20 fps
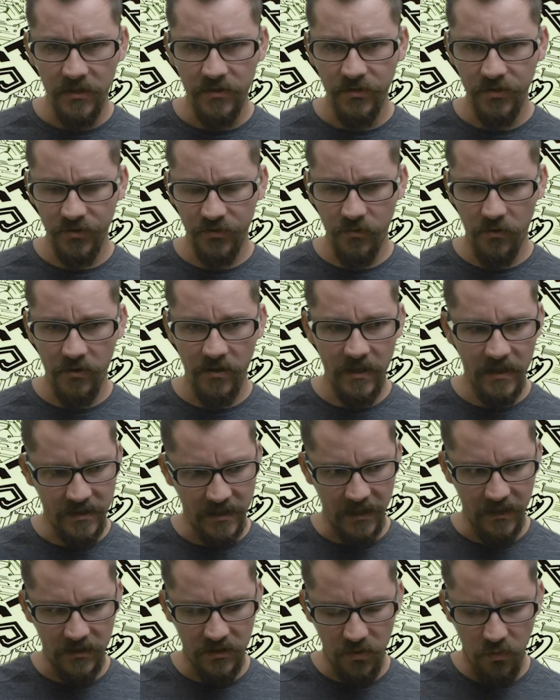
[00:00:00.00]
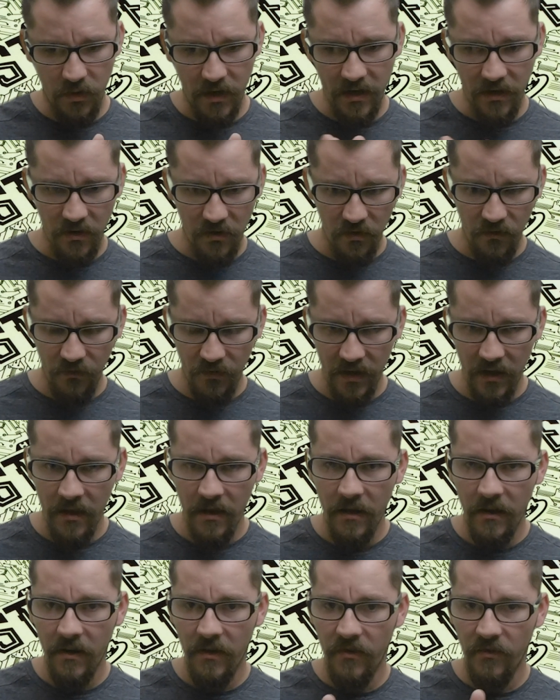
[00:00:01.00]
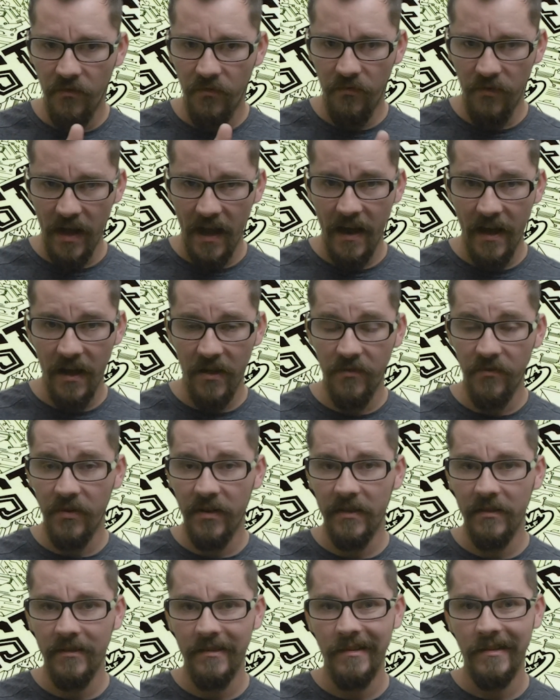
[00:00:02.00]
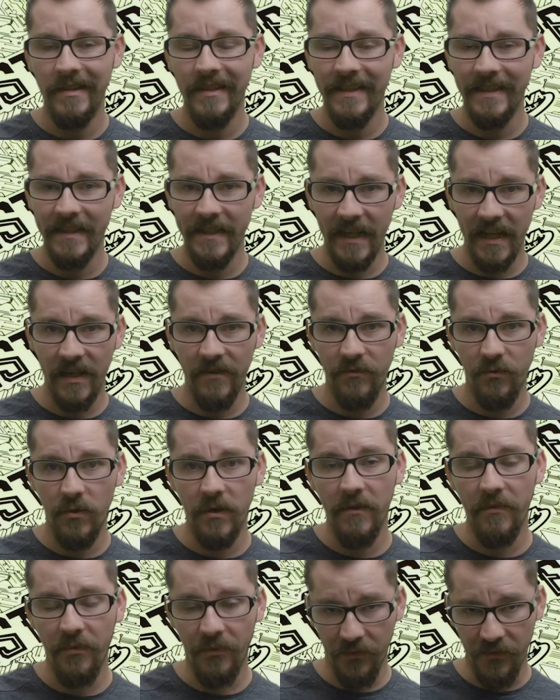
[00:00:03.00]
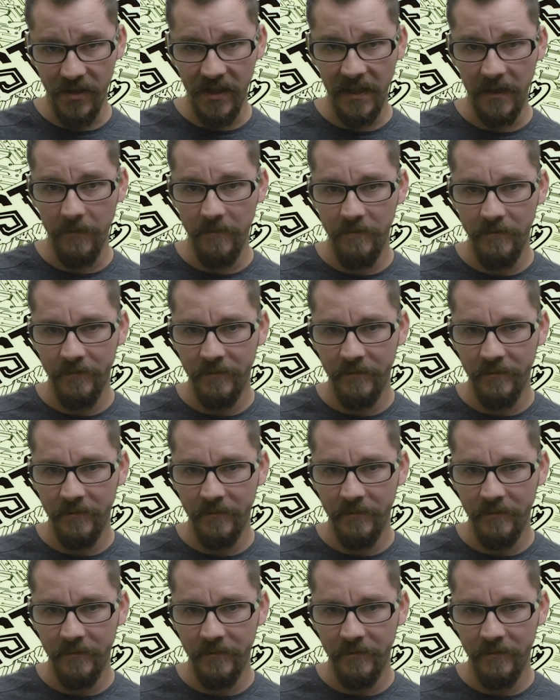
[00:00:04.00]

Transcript: Destroyer is a 12, 5, -1, 3.